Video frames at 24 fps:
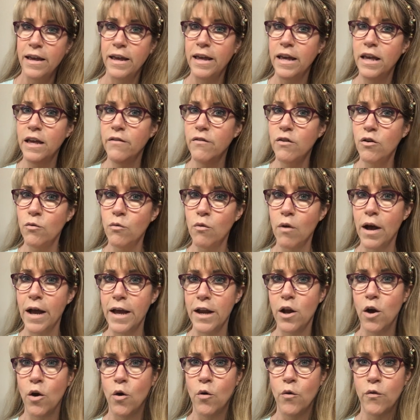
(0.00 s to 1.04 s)
even
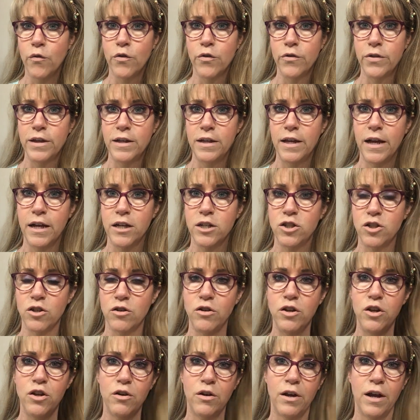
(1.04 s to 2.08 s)
right over the texture,
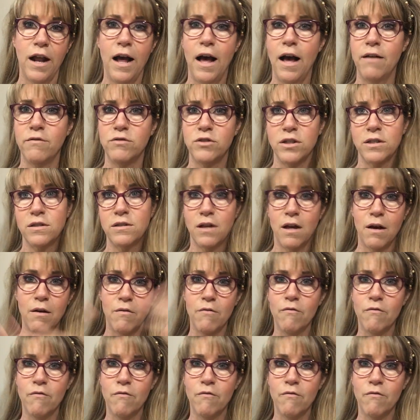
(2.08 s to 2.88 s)
and you could have just